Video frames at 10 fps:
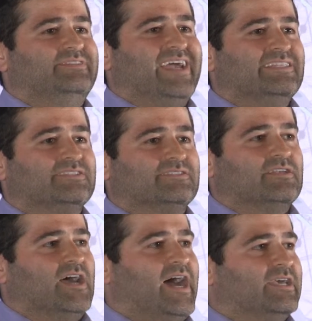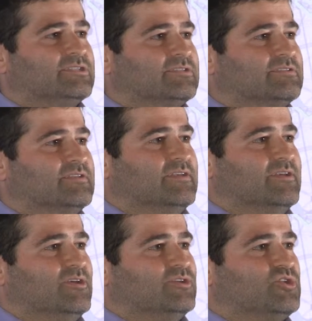dense ice.
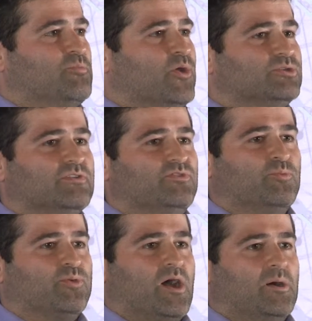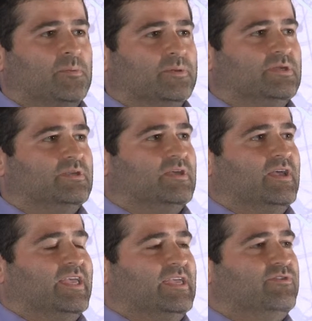So most of you probably,
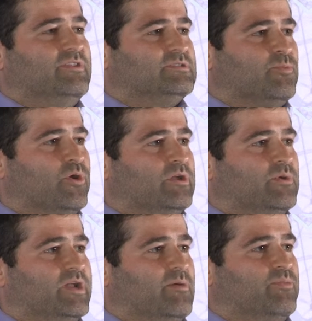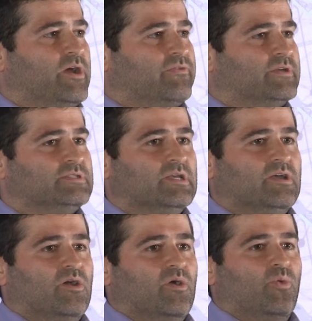even this morning when I had breakfast,
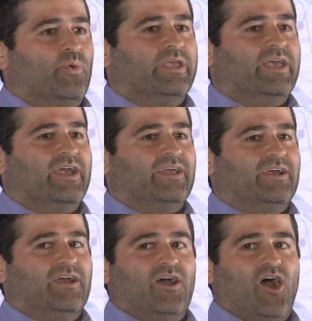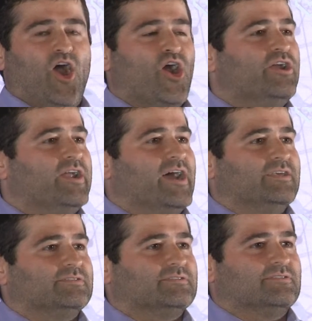we get hard
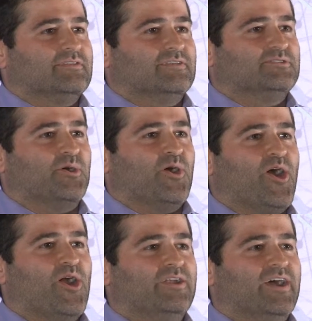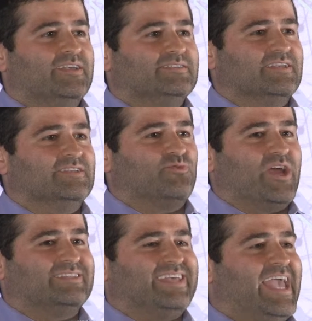ice. So hard ice is
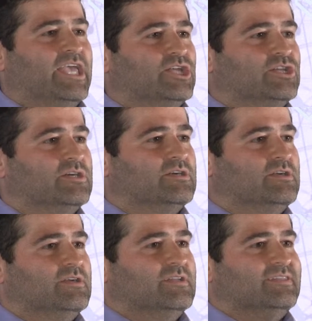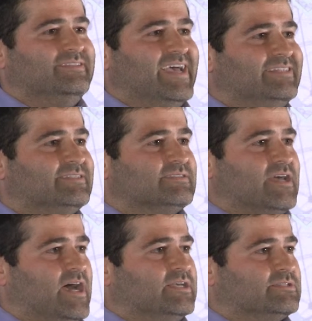rectangular,
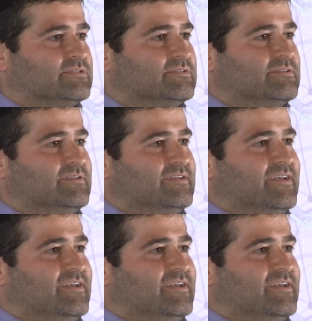dense ice.